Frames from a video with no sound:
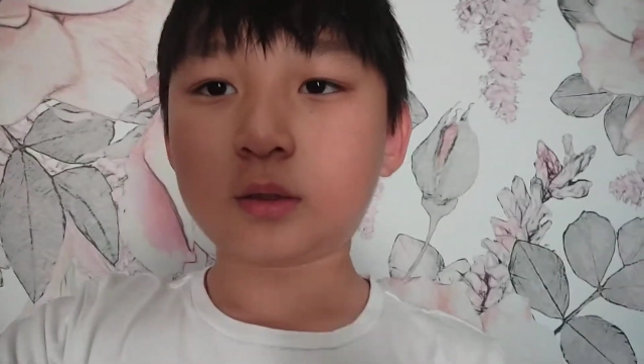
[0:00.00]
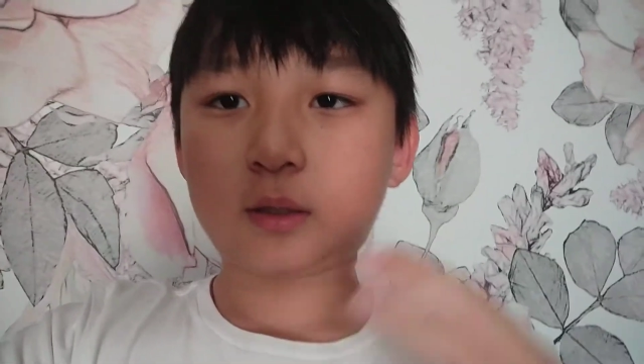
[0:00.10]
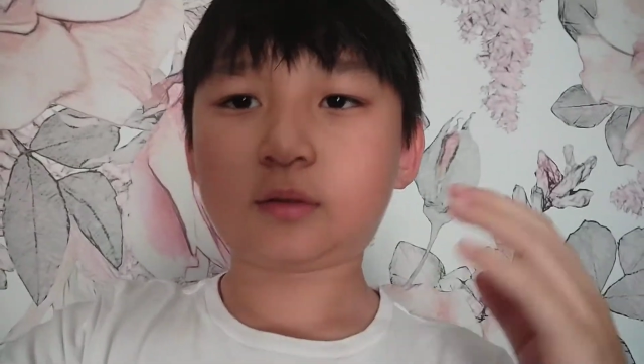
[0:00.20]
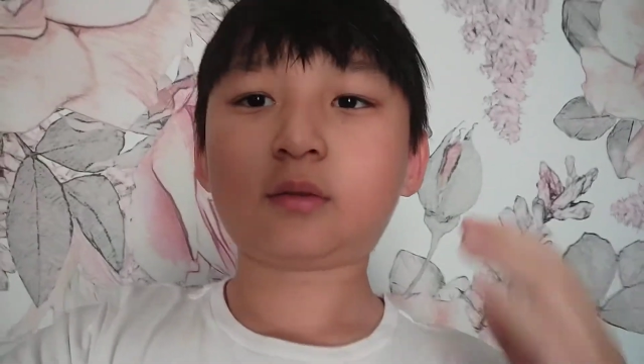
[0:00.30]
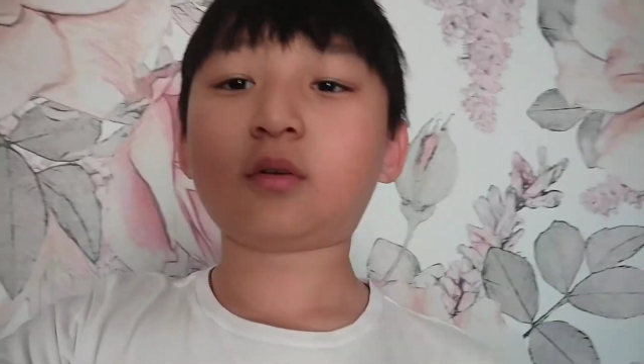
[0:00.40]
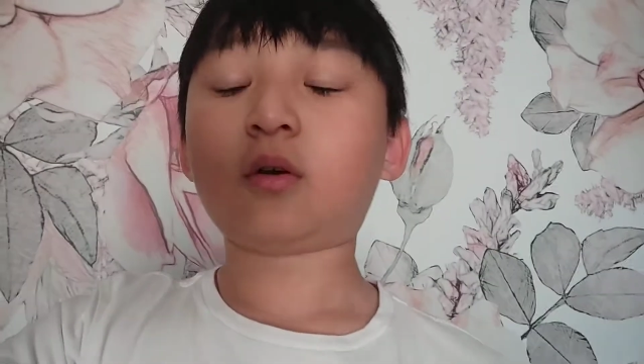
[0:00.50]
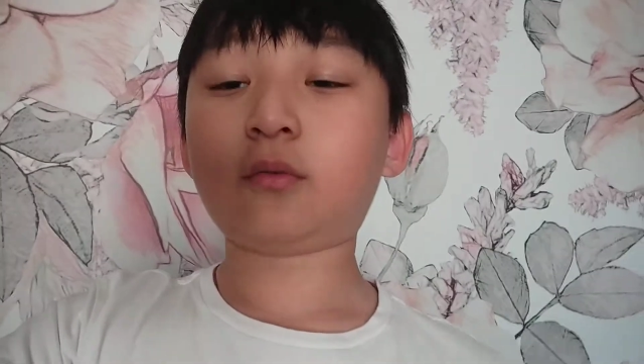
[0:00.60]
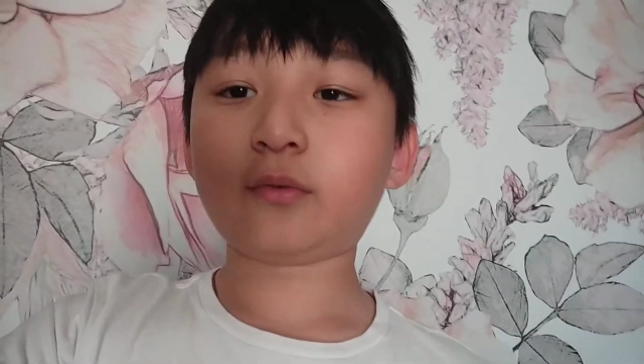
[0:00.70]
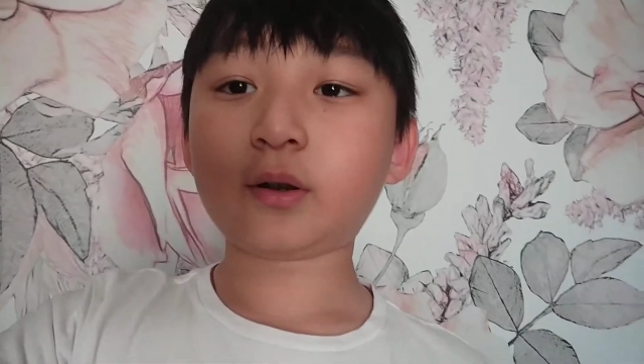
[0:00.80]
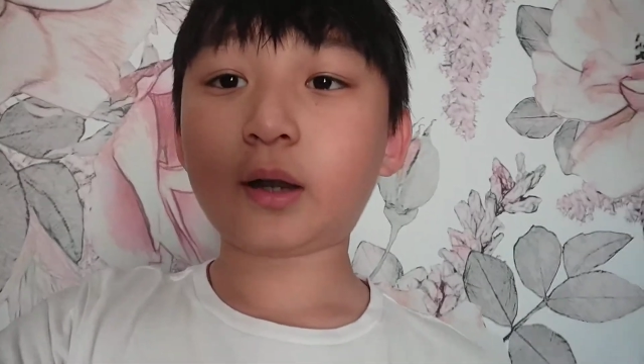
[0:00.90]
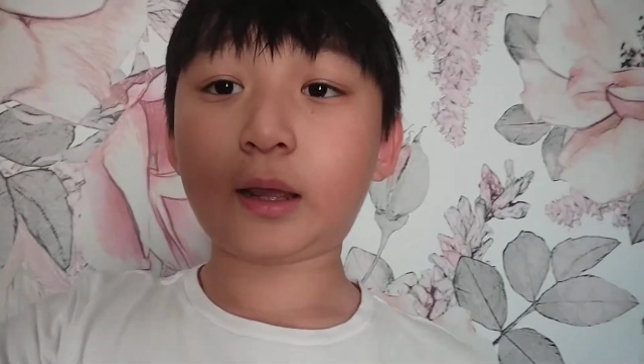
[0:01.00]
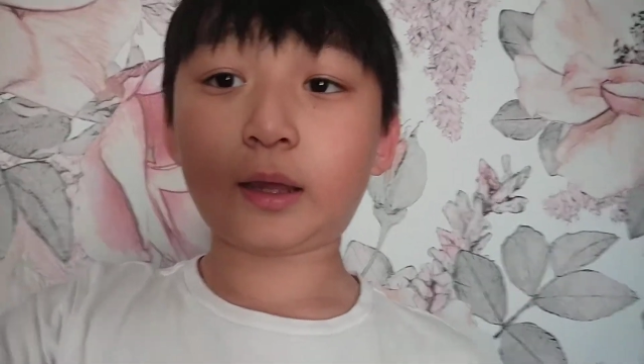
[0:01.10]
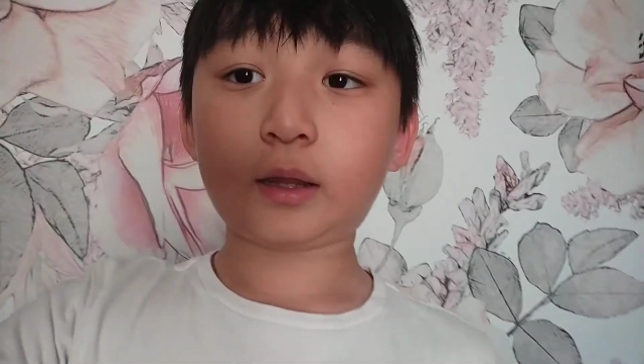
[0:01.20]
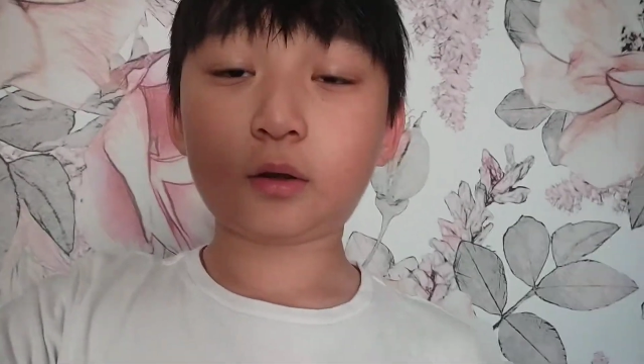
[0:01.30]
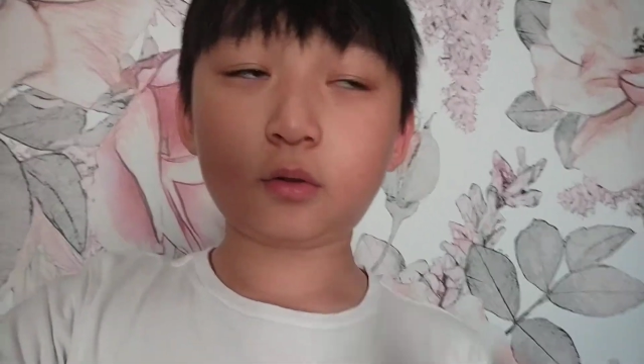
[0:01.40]
that is over,
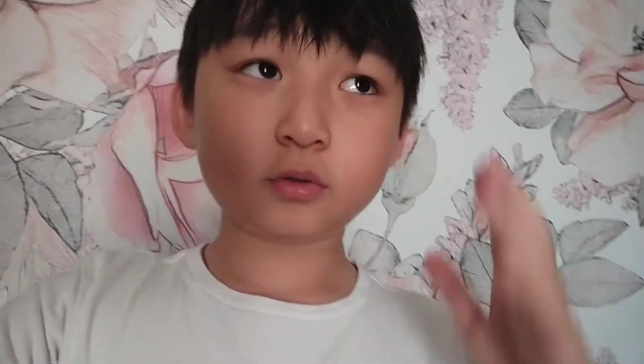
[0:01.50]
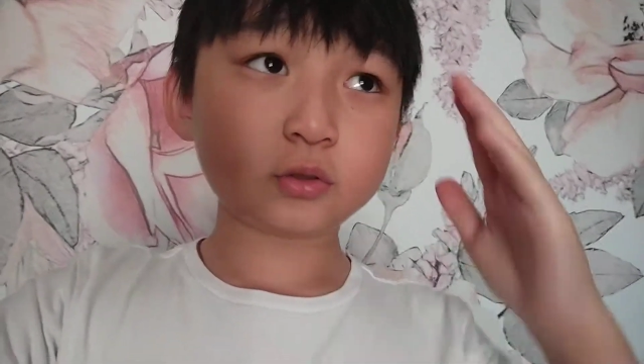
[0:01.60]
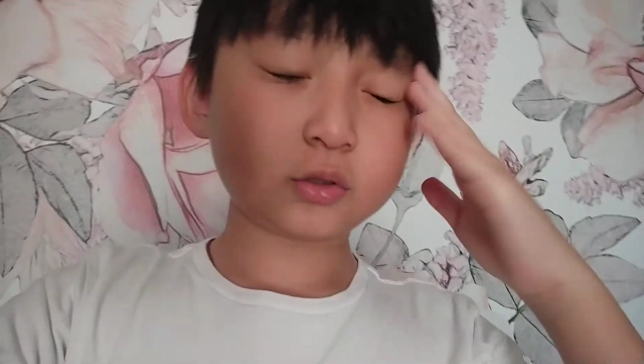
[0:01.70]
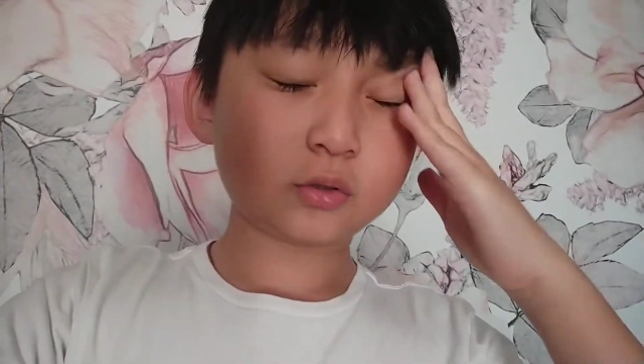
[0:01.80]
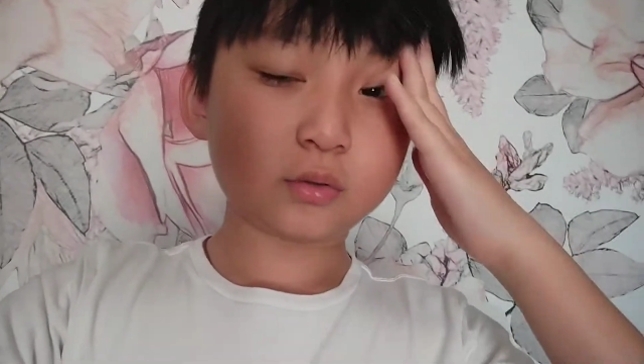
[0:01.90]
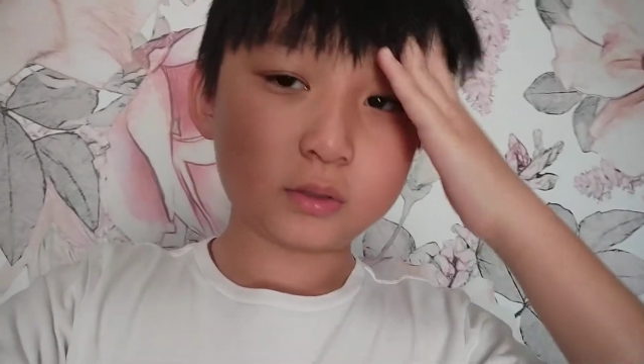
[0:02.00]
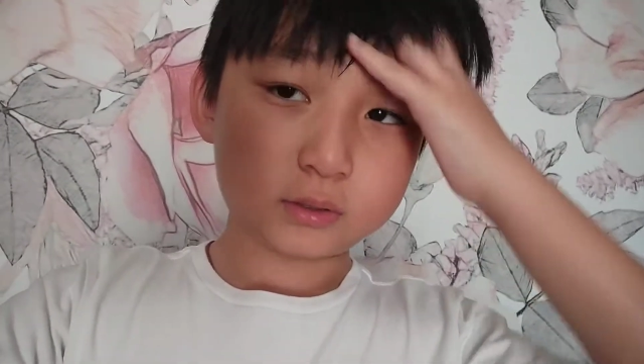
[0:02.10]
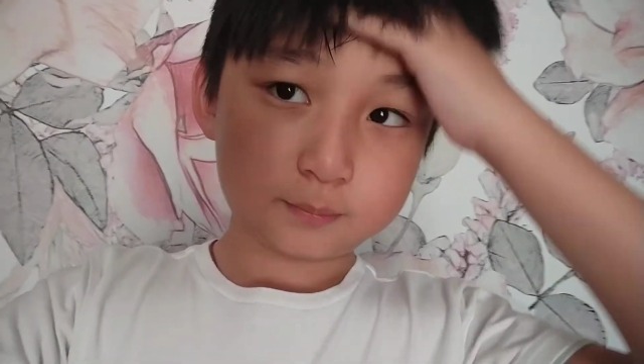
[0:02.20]
and also